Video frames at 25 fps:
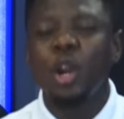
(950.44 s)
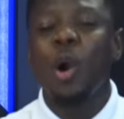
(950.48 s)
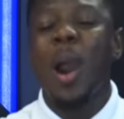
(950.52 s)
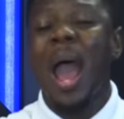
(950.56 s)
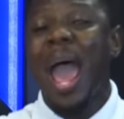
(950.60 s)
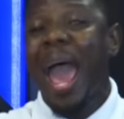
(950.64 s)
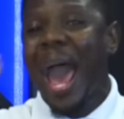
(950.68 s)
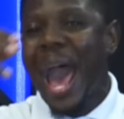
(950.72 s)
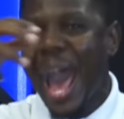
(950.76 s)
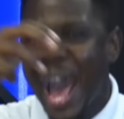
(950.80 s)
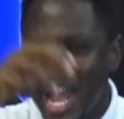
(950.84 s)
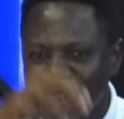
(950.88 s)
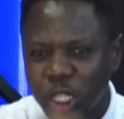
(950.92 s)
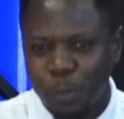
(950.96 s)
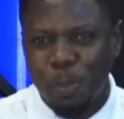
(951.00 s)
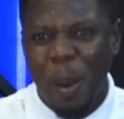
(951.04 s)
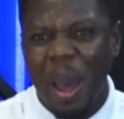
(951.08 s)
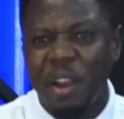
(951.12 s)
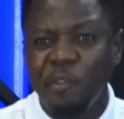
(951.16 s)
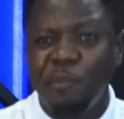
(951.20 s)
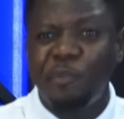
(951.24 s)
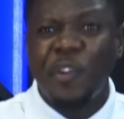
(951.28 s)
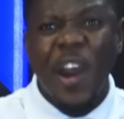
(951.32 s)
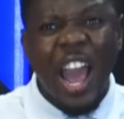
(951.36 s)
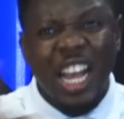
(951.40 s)
you a
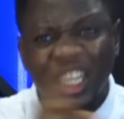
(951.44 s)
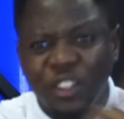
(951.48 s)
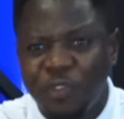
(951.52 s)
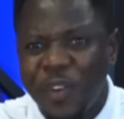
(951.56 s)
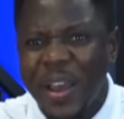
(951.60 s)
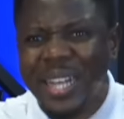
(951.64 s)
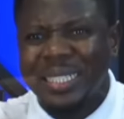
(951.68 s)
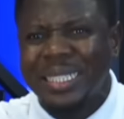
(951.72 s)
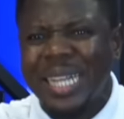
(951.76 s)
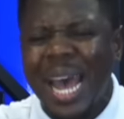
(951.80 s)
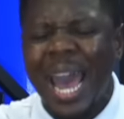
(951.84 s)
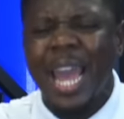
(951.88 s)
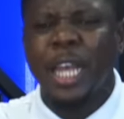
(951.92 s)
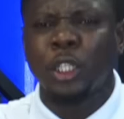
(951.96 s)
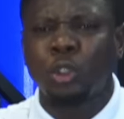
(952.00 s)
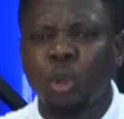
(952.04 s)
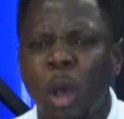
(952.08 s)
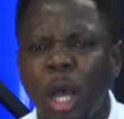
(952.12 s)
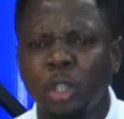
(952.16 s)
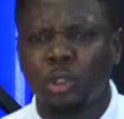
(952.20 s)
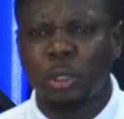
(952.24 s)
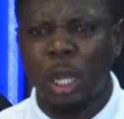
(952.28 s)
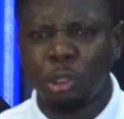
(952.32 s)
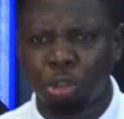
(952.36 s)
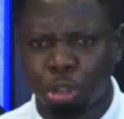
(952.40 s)
husband. Vice versa is
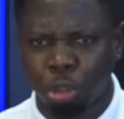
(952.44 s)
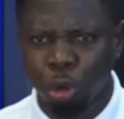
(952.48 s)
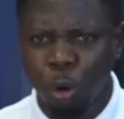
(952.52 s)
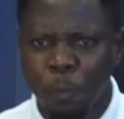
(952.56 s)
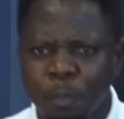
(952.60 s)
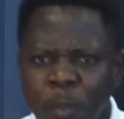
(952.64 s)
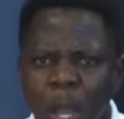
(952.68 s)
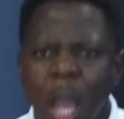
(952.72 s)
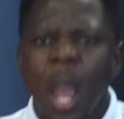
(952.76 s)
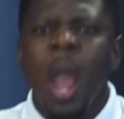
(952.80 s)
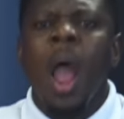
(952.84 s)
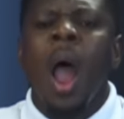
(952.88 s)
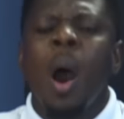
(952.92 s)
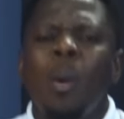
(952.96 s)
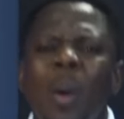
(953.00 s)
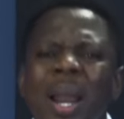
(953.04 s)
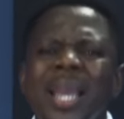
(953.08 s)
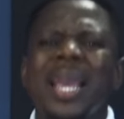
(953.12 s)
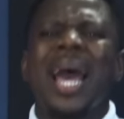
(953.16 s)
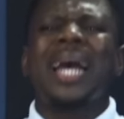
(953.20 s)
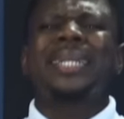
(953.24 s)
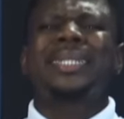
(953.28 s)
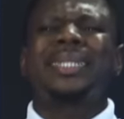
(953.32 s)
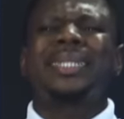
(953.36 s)
also true. When you're